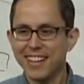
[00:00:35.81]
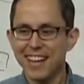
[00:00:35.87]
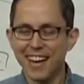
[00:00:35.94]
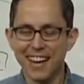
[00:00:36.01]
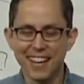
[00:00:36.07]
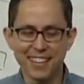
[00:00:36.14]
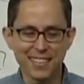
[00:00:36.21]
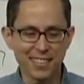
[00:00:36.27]

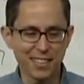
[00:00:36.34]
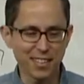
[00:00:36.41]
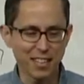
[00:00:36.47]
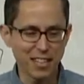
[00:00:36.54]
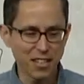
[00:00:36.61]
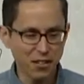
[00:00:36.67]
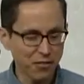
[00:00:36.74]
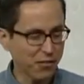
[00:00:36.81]
And uh,
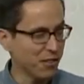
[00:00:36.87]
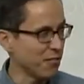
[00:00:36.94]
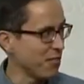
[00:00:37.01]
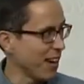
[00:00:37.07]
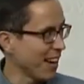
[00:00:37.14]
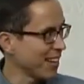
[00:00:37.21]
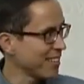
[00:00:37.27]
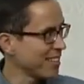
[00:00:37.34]
another fun
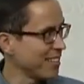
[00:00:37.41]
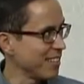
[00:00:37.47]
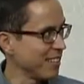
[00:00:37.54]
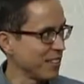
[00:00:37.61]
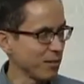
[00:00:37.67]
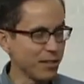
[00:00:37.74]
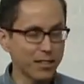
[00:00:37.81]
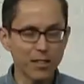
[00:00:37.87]
fact,
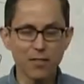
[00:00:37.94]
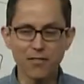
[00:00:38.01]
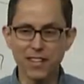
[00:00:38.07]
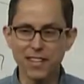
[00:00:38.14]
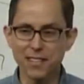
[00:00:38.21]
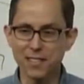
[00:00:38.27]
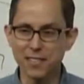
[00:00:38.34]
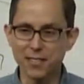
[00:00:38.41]
the three
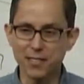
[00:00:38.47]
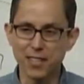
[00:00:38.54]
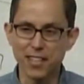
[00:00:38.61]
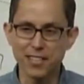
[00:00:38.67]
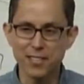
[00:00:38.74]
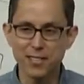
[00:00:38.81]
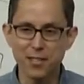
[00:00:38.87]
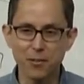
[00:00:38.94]
co-founders of
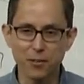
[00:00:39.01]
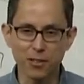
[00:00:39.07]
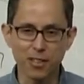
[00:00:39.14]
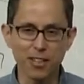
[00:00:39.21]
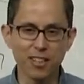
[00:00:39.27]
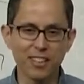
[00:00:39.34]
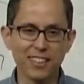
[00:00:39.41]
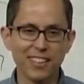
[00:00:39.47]
Gusto were
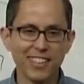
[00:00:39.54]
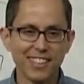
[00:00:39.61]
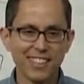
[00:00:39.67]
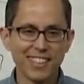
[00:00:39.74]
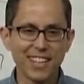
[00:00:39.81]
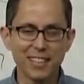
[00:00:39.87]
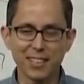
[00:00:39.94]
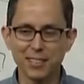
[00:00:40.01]
all
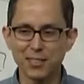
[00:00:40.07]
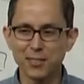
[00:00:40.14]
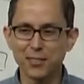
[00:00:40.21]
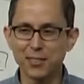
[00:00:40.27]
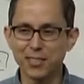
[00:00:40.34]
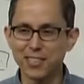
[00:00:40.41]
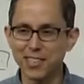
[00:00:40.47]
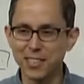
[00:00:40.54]
electrical
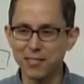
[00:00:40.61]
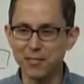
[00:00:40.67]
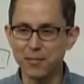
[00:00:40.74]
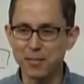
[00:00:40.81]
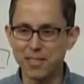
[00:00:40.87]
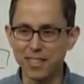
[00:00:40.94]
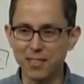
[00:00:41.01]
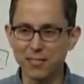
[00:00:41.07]
engineering
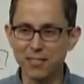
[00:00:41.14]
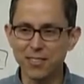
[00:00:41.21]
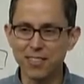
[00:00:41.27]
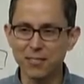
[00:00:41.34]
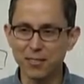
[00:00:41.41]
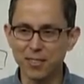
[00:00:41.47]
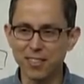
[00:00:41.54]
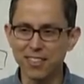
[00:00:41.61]
from Stanford,
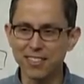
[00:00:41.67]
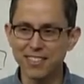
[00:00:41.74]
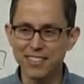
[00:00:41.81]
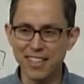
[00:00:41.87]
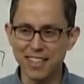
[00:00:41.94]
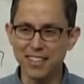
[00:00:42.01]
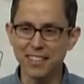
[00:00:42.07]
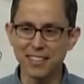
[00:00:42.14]
and we're all
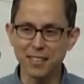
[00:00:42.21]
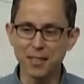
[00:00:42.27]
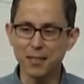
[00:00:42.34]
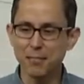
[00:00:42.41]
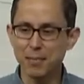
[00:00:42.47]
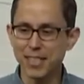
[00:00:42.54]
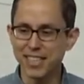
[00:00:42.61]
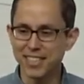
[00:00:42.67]
technically
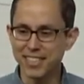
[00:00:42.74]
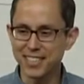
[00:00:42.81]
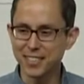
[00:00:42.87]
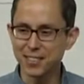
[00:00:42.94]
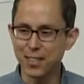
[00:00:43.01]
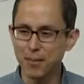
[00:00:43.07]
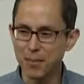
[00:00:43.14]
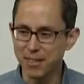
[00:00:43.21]
PhD
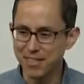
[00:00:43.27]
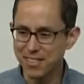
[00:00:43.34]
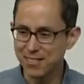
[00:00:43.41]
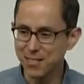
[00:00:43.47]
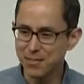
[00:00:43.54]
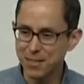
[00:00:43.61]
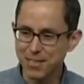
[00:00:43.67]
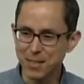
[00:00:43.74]

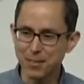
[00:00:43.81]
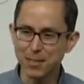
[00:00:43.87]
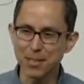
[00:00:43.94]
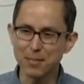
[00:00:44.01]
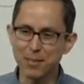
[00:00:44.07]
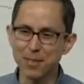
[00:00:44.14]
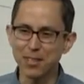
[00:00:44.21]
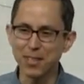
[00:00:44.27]
dropouts from the double
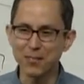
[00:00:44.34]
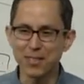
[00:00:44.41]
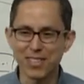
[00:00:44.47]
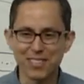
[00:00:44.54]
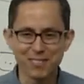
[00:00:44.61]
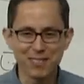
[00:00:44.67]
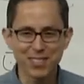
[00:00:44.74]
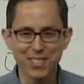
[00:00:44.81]
E program
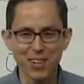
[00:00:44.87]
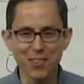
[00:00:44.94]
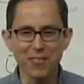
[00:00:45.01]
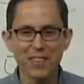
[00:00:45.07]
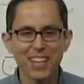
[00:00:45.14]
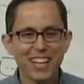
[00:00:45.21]
here. So